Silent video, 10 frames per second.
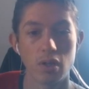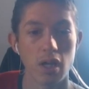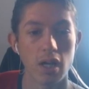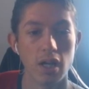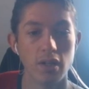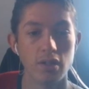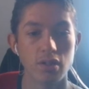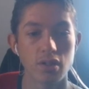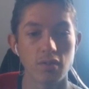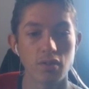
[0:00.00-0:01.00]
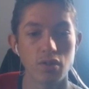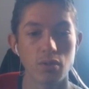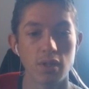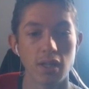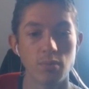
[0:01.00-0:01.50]
And shuffle 2
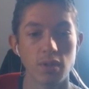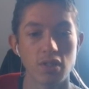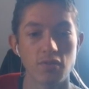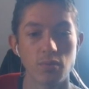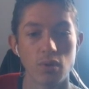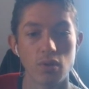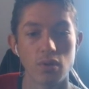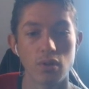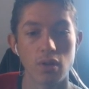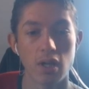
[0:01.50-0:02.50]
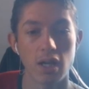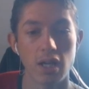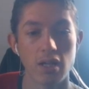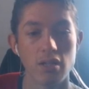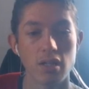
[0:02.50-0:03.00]
Glad Beasts from your
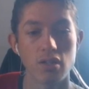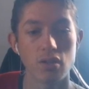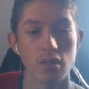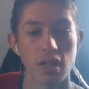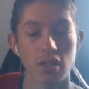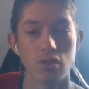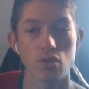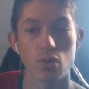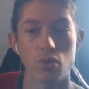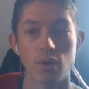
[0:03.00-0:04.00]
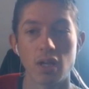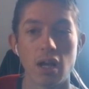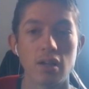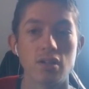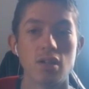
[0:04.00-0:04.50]
hand into your deck and draw 3
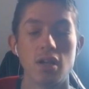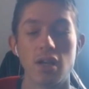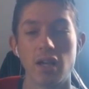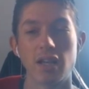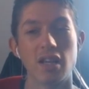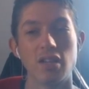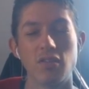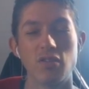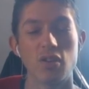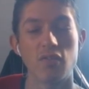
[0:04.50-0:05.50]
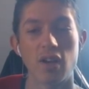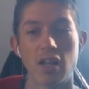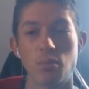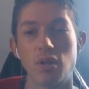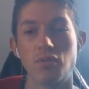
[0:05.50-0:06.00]
cards. Again, if you've had
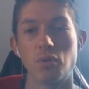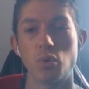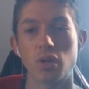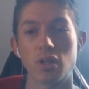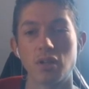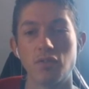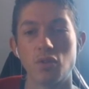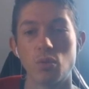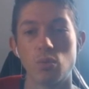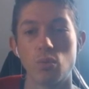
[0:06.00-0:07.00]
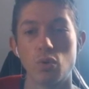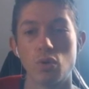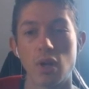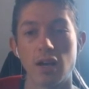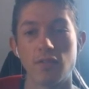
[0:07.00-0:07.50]
a bit of a brick, if you
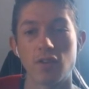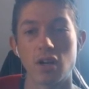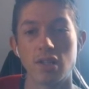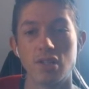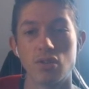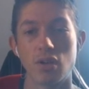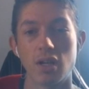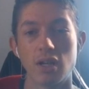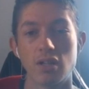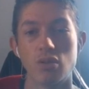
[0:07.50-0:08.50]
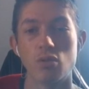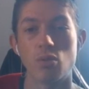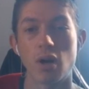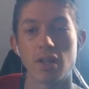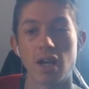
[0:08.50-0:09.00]
have cards in your hand that you'd
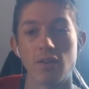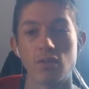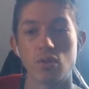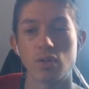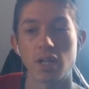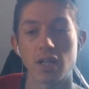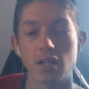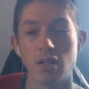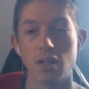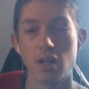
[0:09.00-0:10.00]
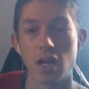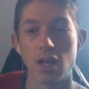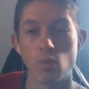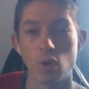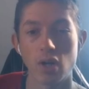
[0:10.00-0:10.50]
rather have on your deck
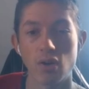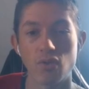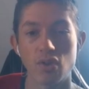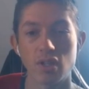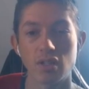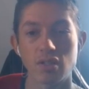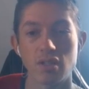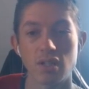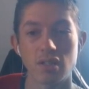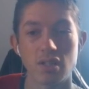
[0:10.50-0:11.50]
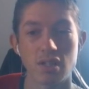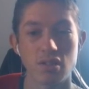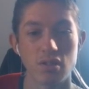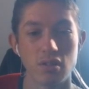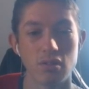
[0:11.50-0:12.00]
and want other things, it
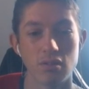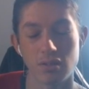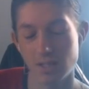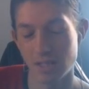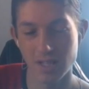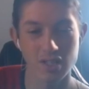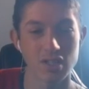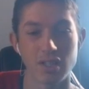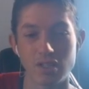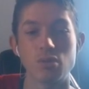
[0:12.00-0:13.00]
essentially lets you